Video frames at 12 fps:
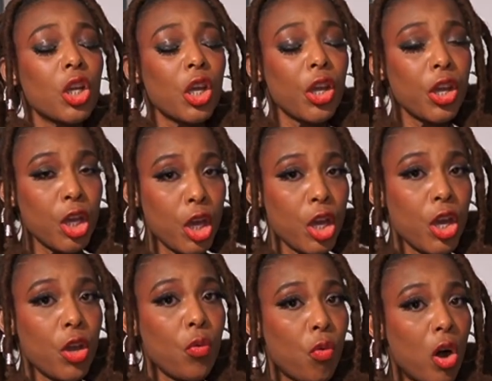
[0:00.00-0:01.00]

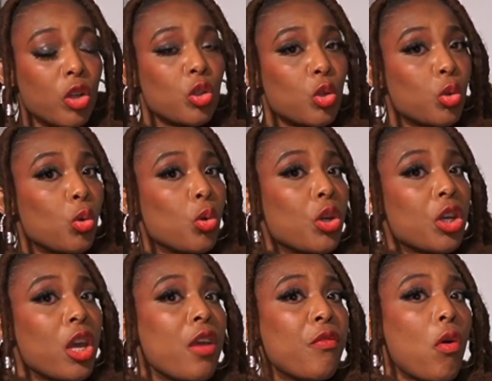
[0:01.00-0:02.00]
He wants to
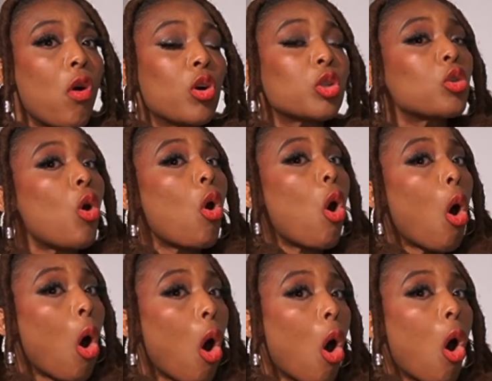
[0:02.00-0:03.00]
give us
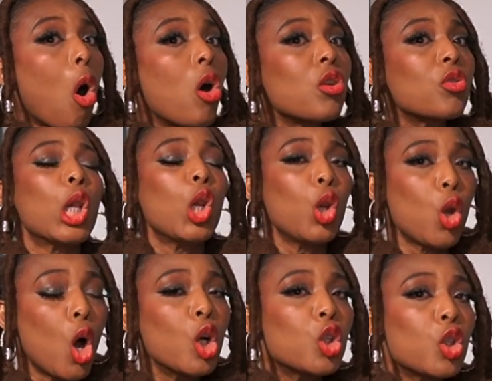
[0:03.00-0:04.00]
all the
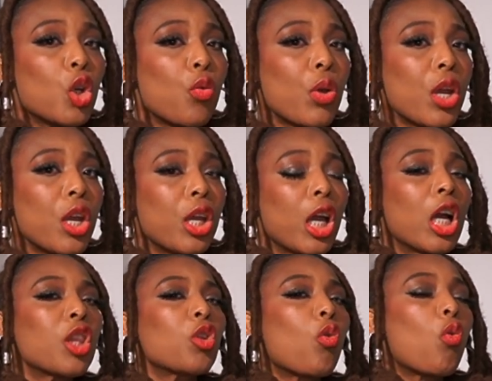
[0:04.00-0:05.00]
luxury,
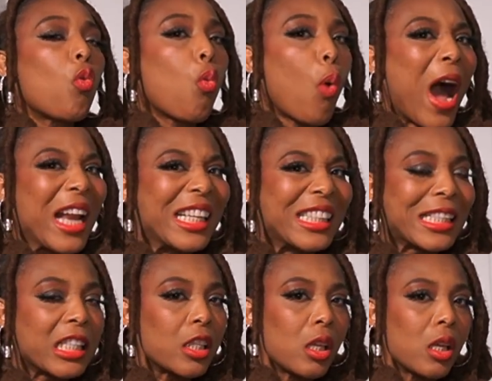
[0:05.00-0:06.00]
the
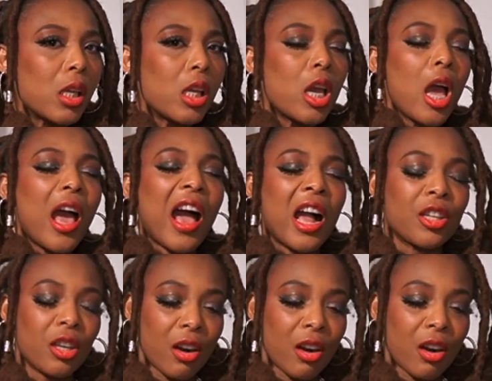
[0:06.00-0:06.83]
quality, and the